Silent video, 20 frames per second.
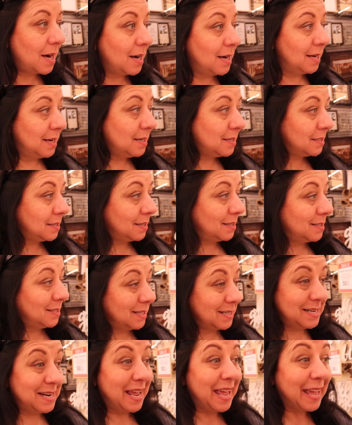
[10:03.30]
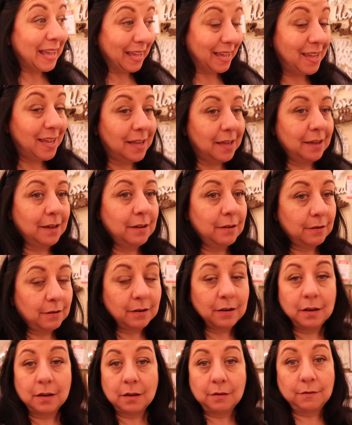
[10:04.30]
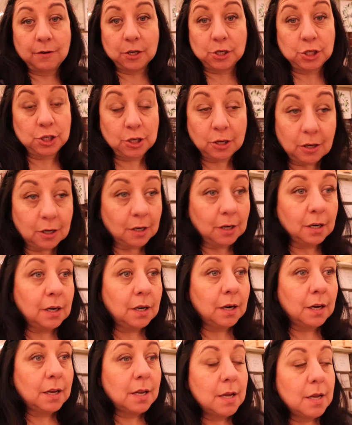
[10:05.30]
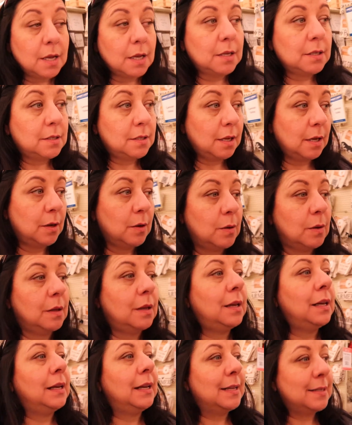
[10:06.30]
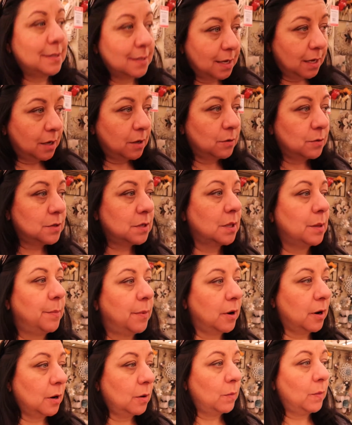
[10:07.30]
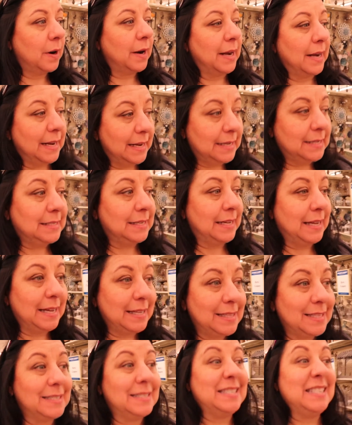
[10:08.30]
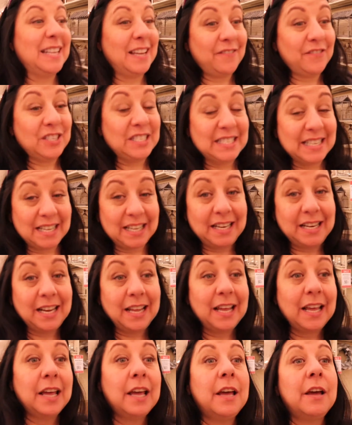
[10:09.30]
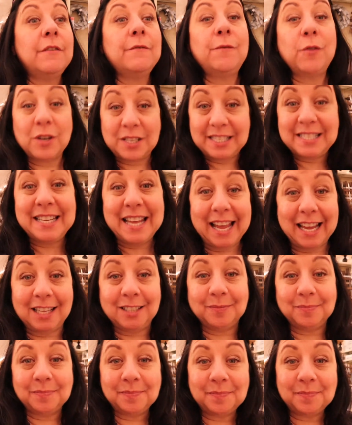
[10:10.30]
that I need today for sure. So let's go to the part where I need to get the stuff done for today.